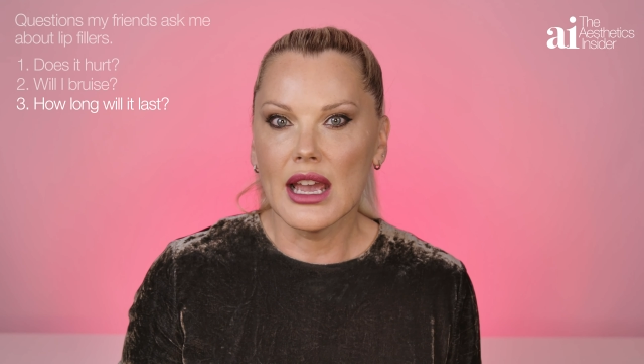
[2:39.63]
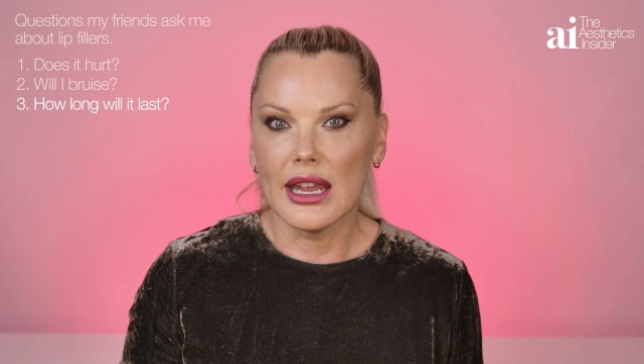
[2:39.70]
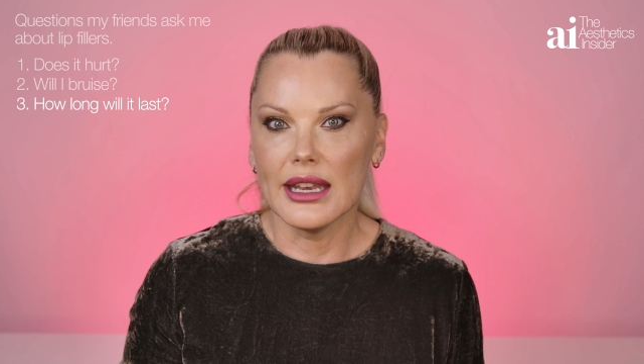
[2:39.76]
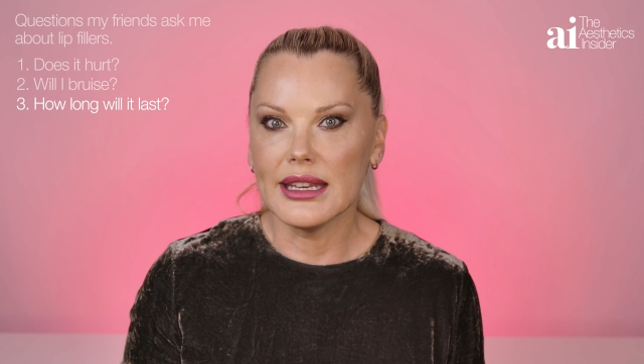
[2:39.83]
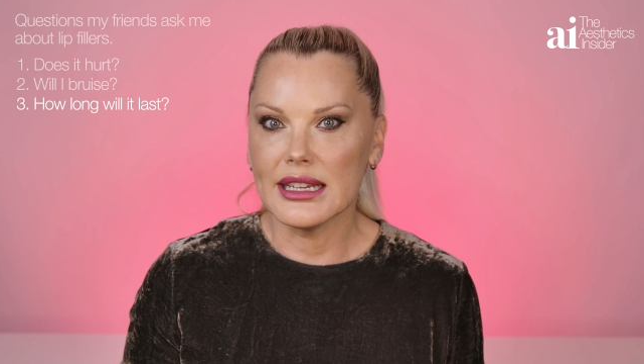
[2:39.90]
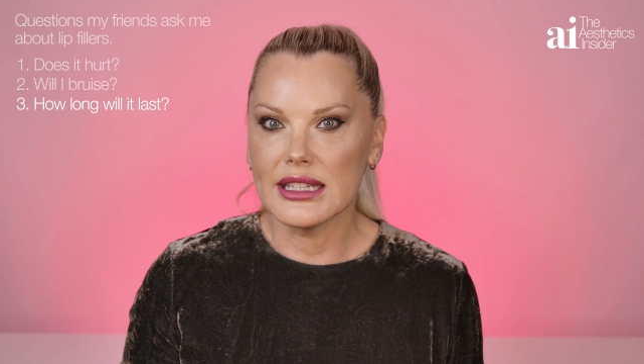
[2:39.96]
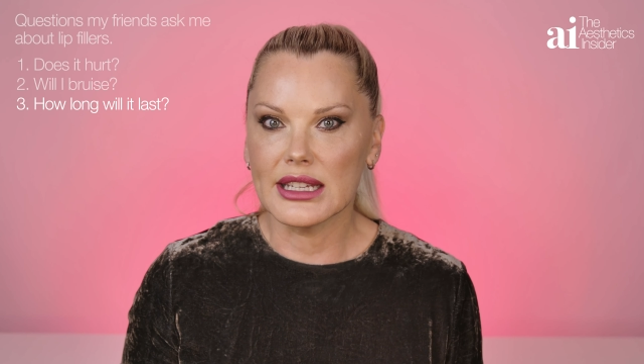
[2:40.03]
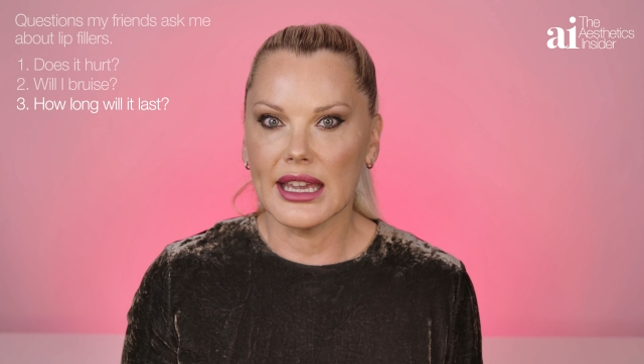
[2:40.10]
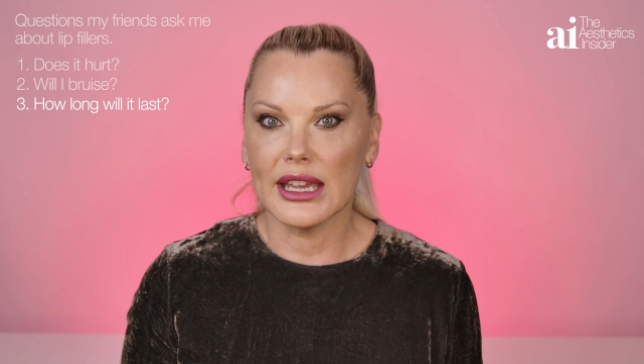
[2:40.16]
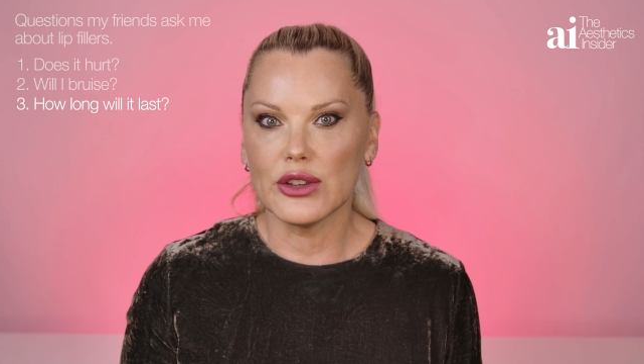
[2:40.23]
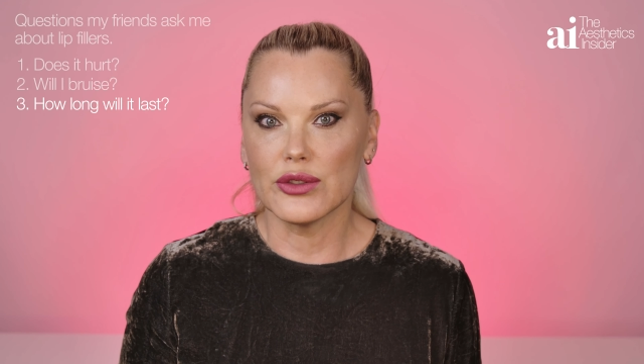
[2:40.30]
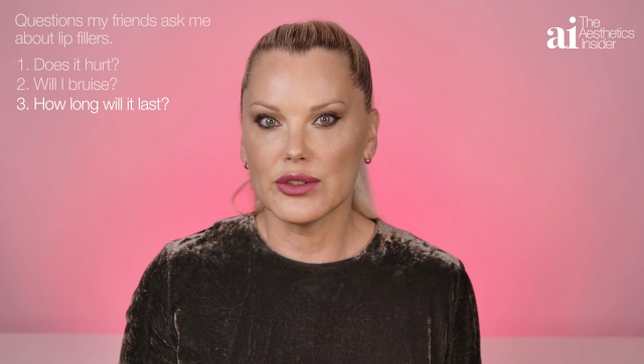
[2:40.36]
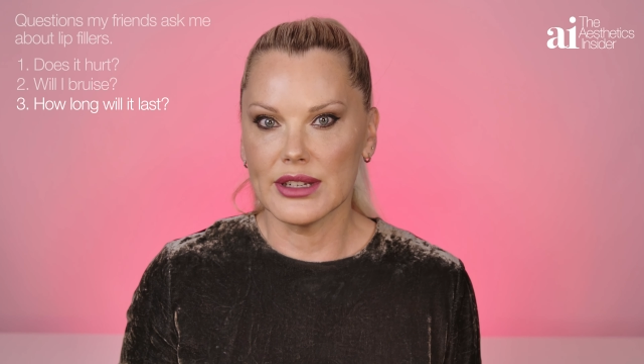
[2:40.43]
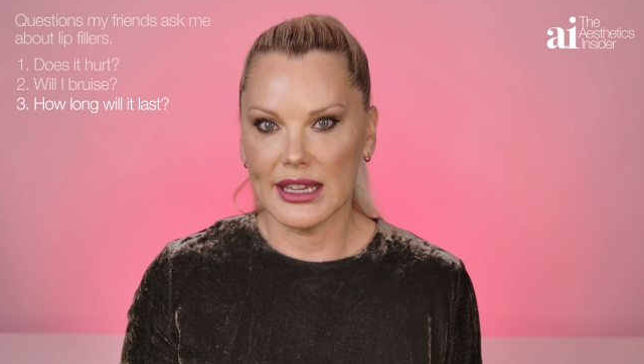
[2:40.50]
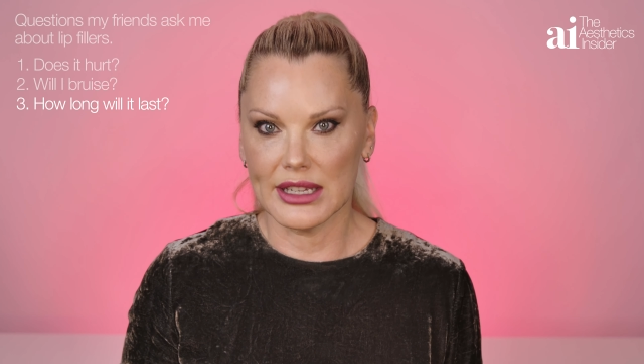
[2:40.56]
need to get
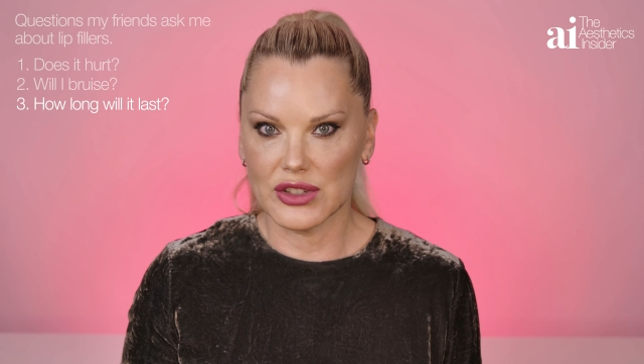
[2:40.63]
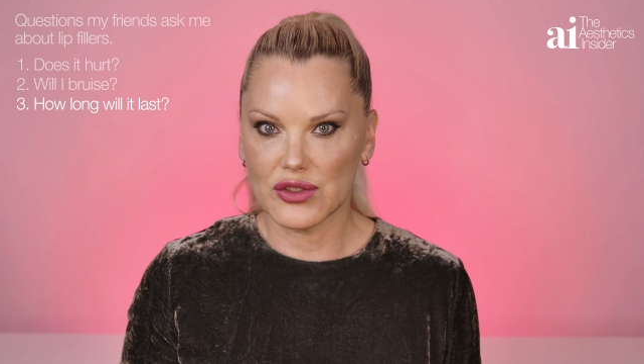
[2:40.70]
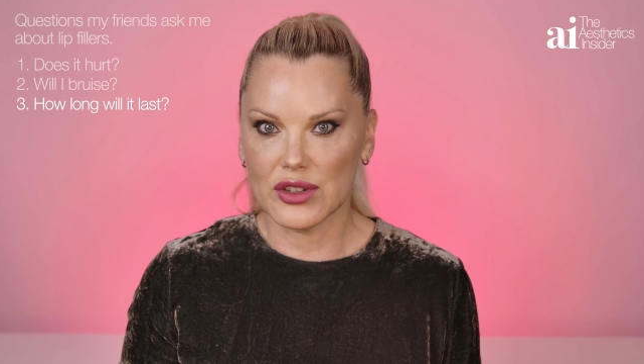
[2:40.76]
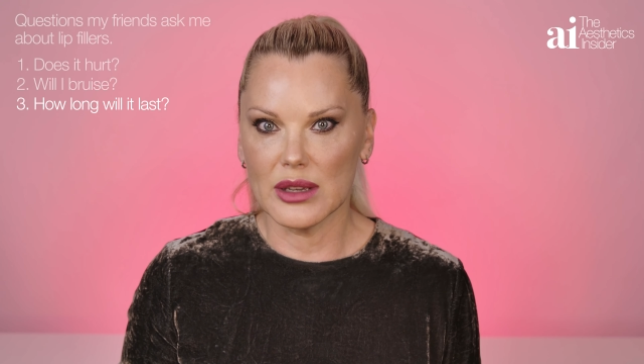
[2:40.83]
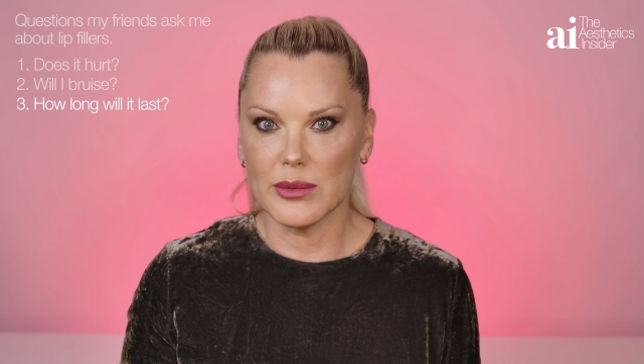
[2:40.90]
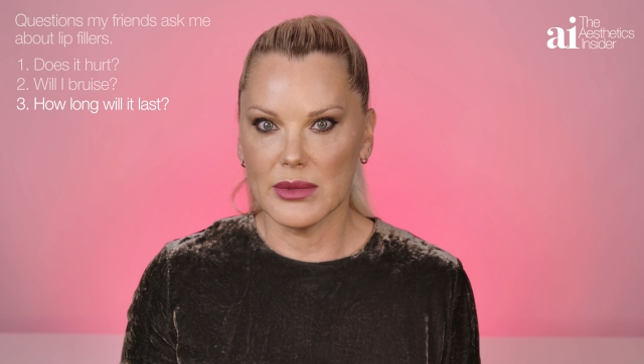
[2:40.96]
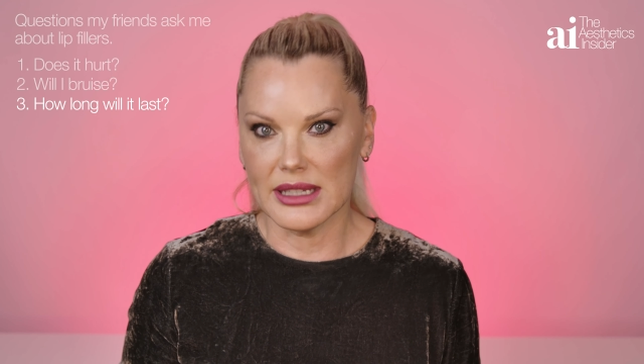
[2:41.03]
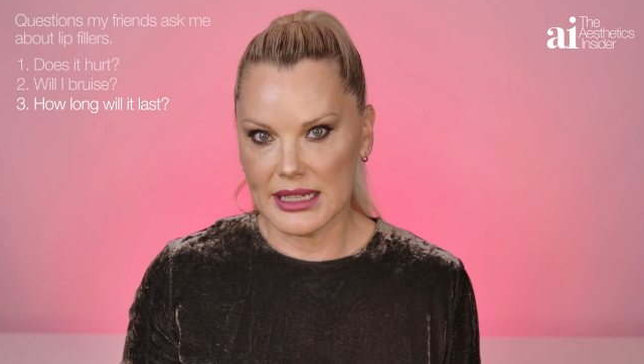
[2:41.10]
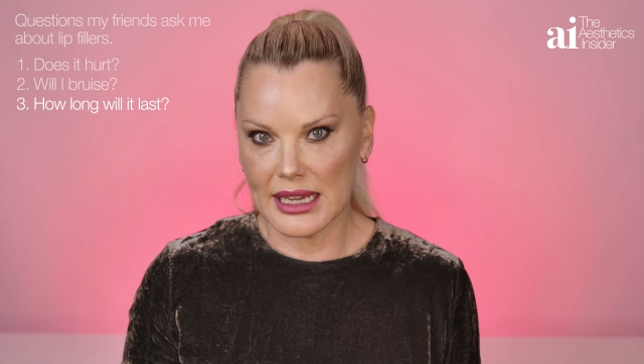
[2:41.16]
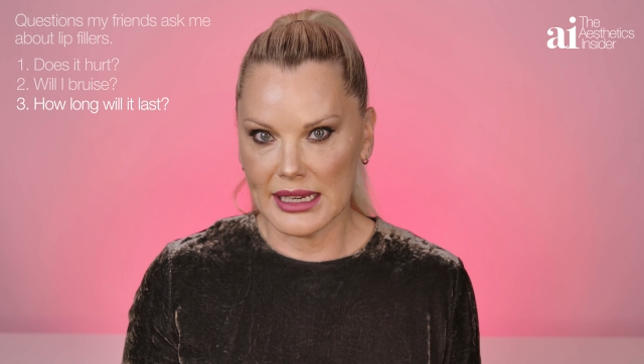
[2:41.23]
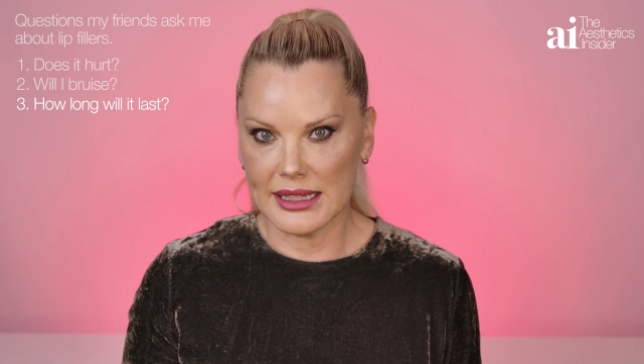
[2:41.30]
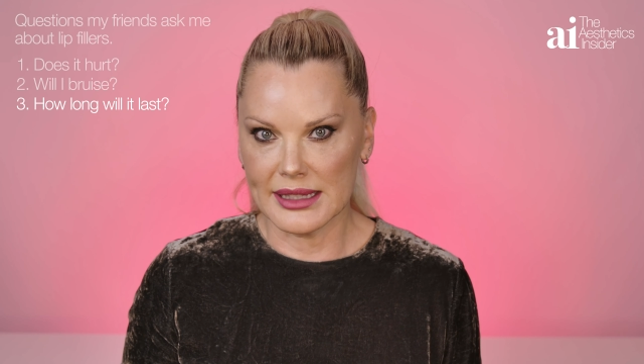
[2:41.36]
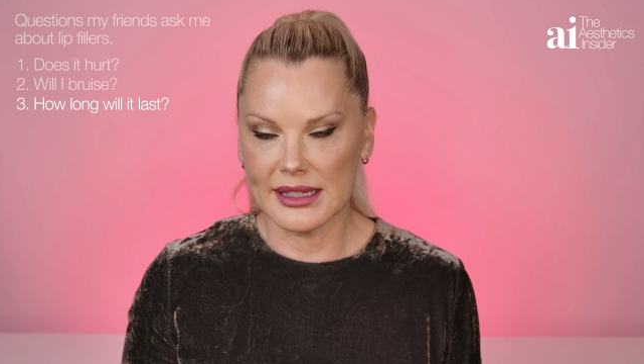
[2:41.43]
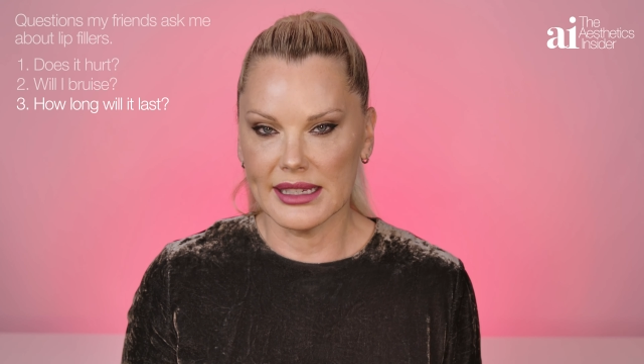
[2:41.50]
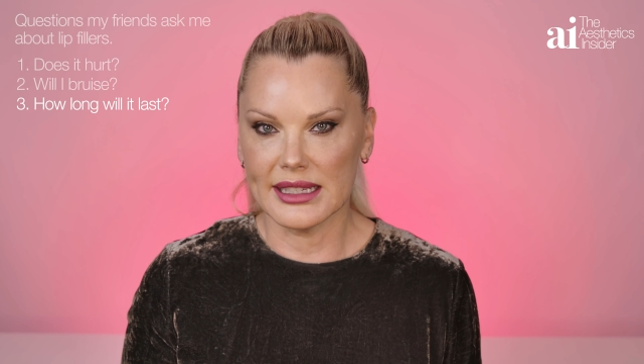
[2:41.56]
your next treatment done
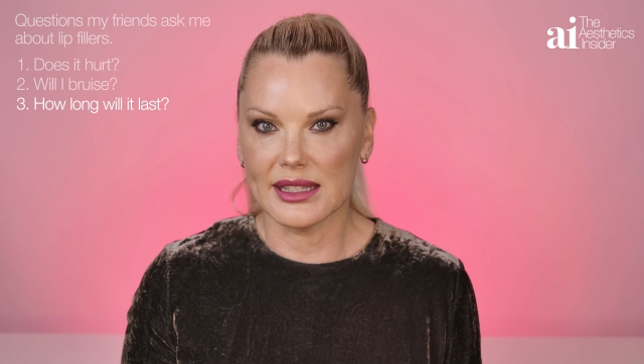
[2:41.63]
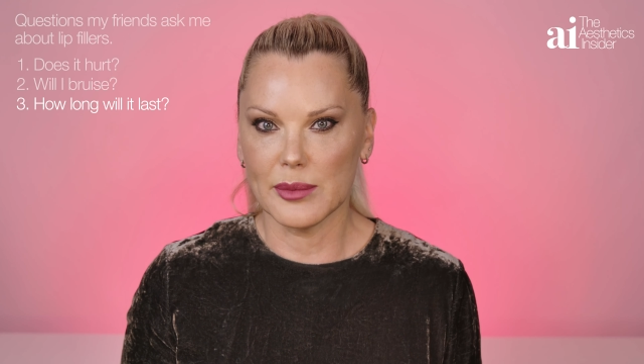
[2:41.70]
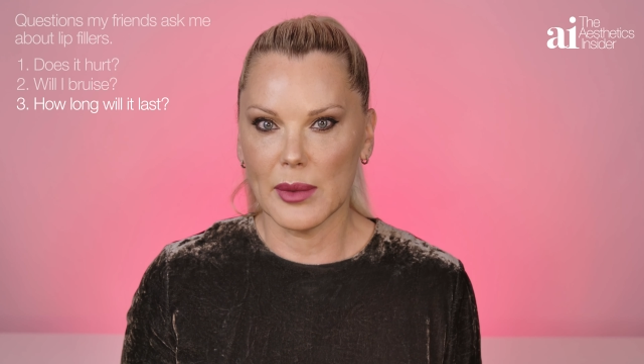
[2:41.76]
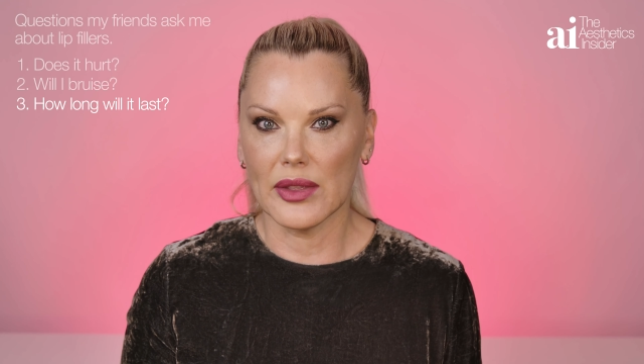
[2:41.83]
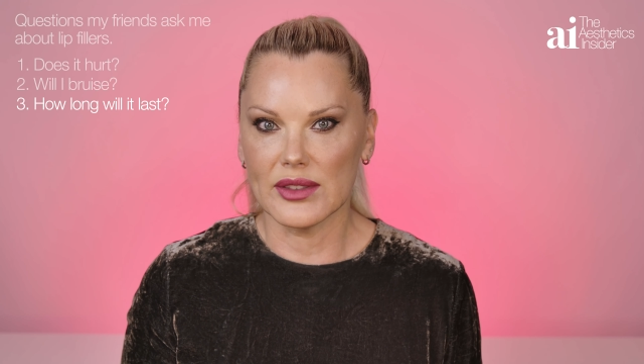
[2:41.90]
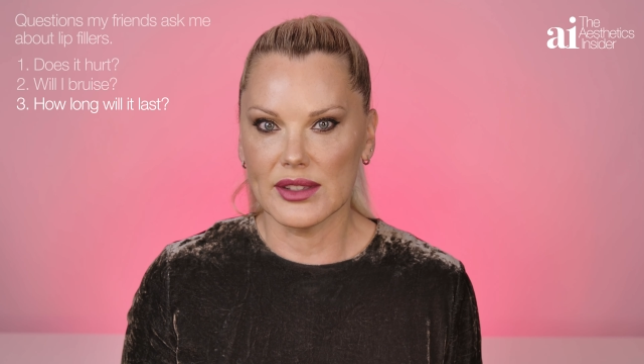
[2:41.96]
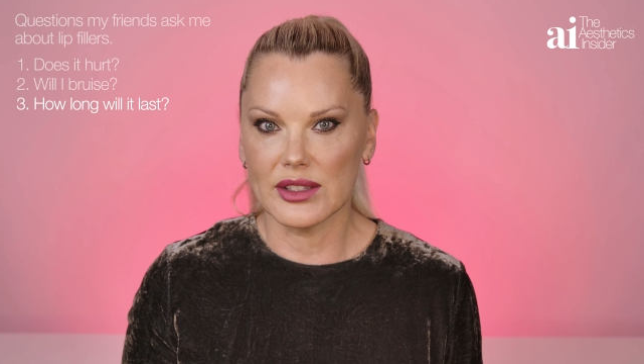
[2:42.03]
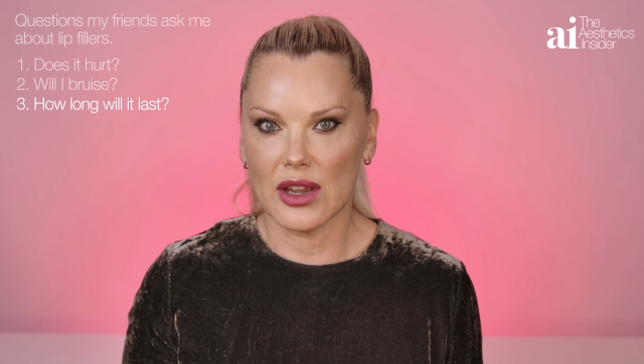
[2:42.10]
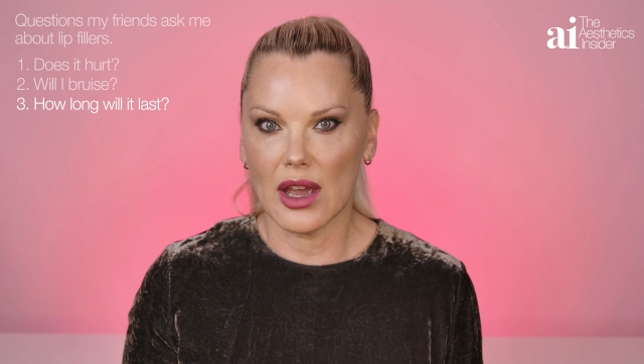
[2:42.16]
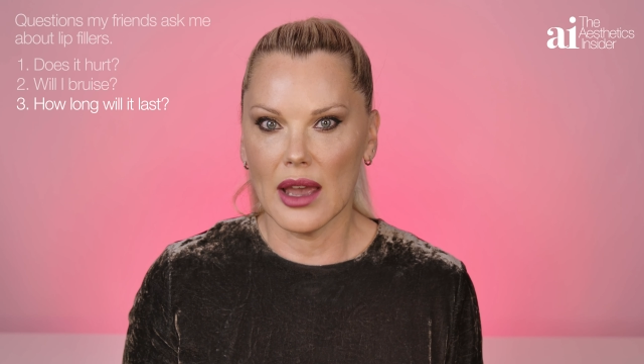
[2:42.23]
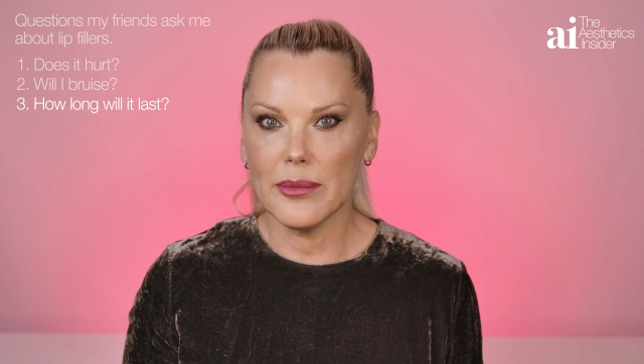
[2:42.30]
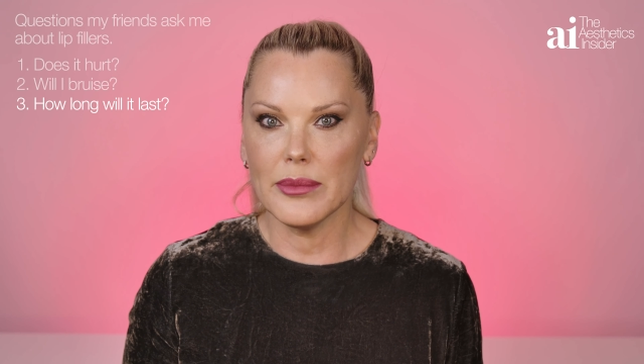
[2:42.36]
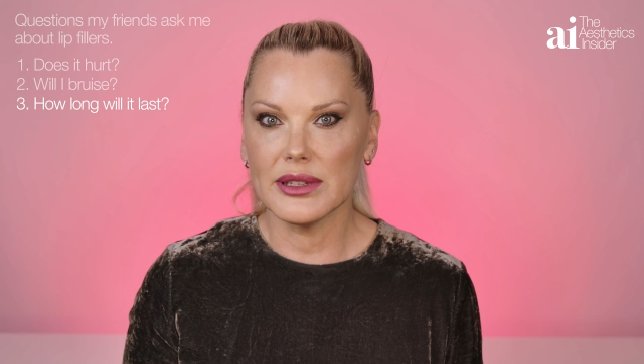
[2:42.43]
in 6 months' time,